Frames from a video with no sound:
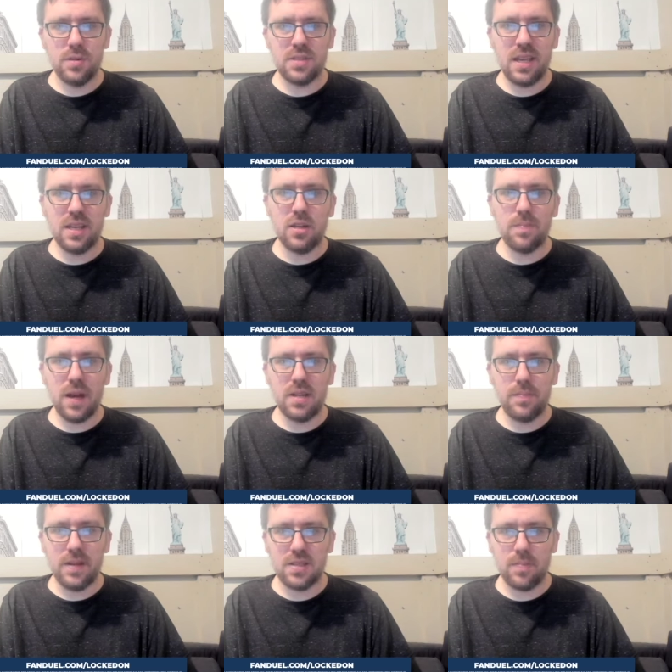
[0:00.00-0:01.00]
Say goodbye to
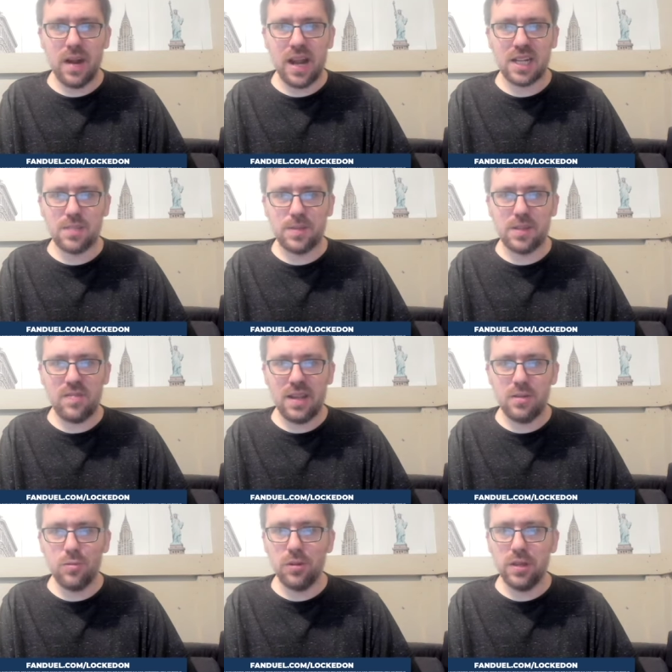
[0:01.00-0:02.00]
busted brackets because
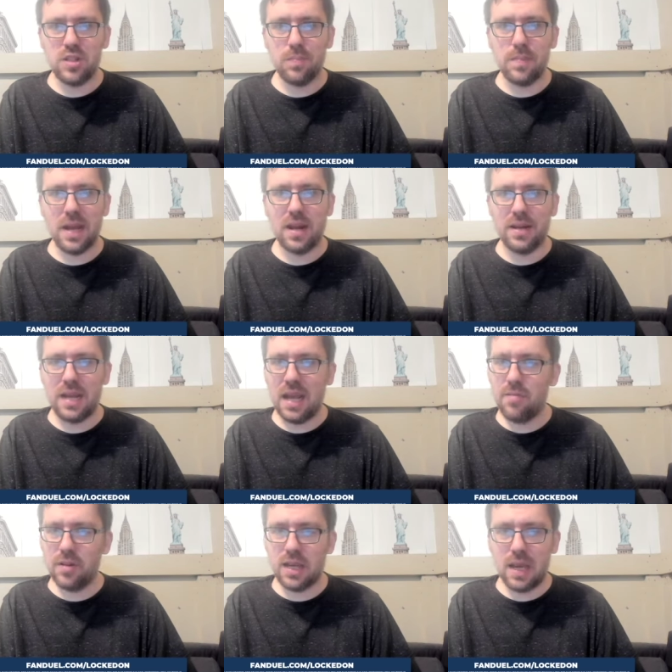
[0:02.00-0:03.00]
FanDuel lets you bet on
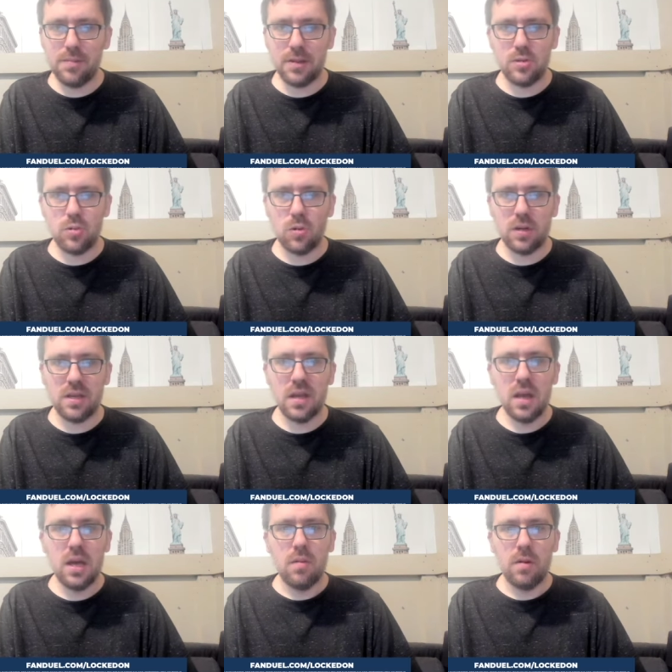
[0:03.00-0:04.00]
every game of the tourney.
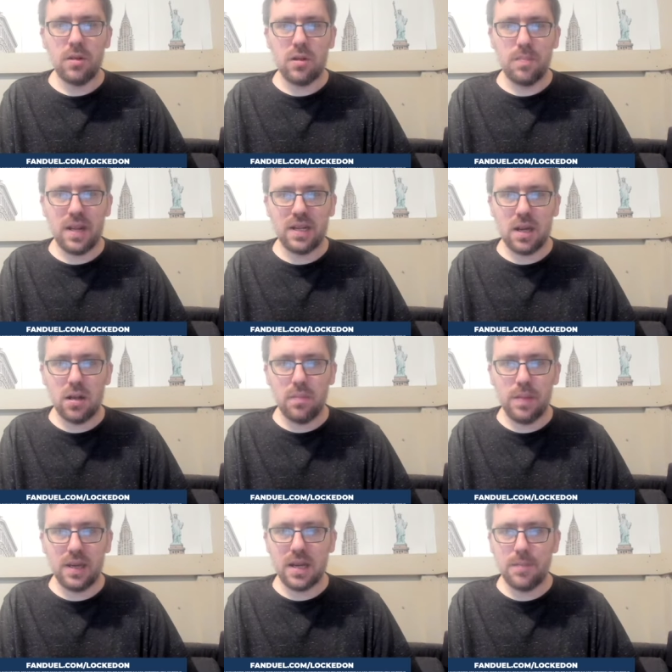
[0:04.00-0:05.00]
Whether you're betting on a
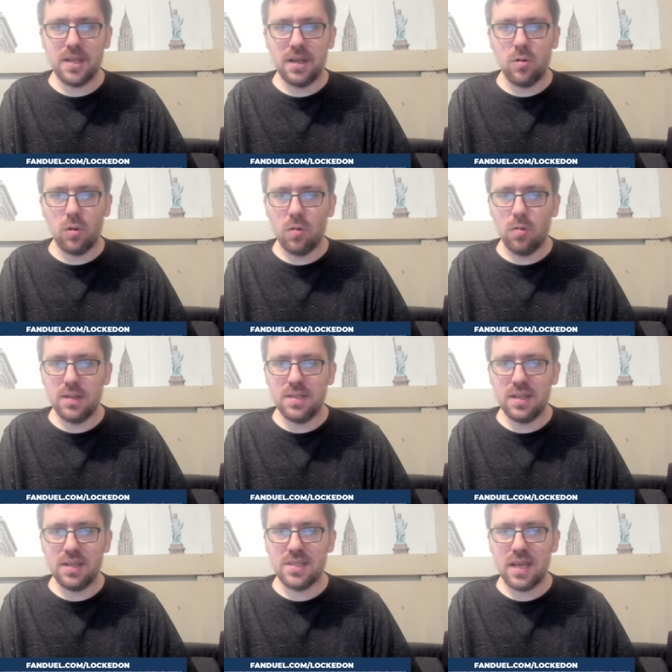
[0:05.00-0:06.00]
big upset or a one
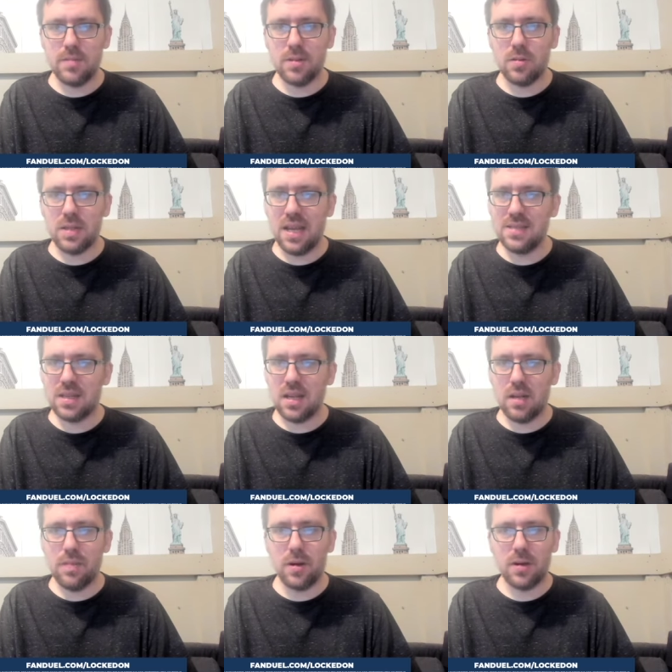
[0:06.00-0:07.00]
seed, it's time to go dancing on
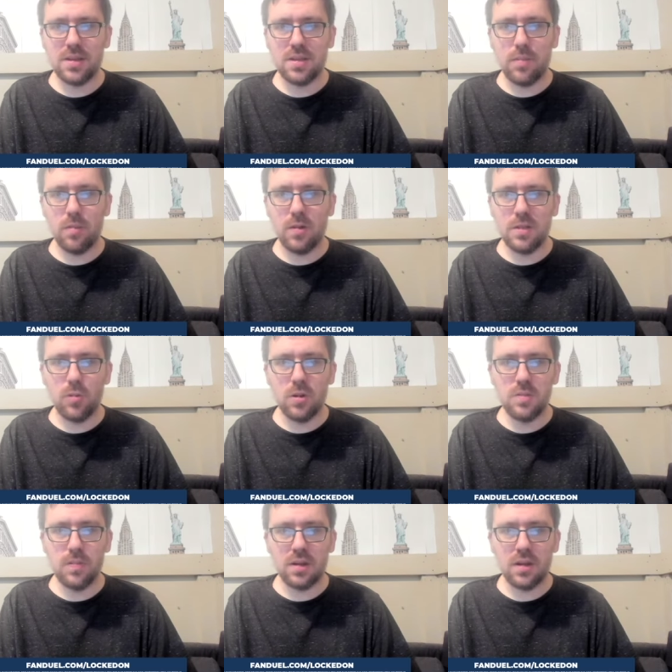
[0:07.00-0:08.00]
America's number one
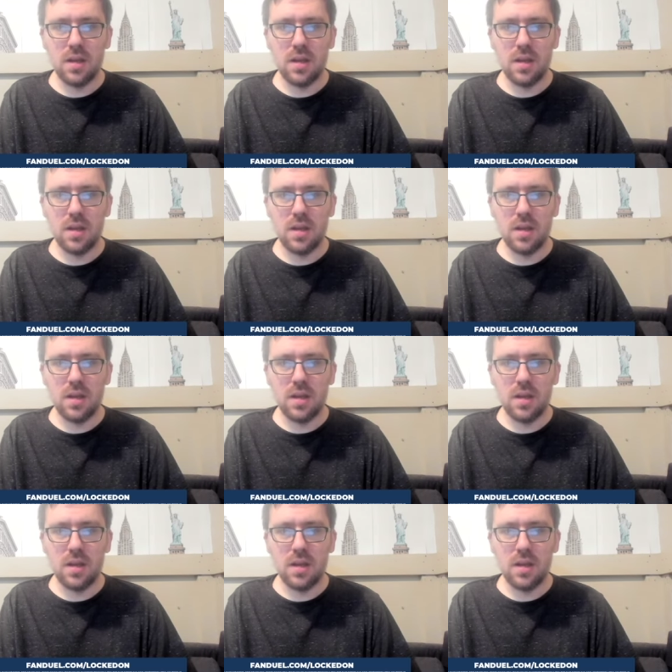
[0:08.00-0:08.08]
sportsbook.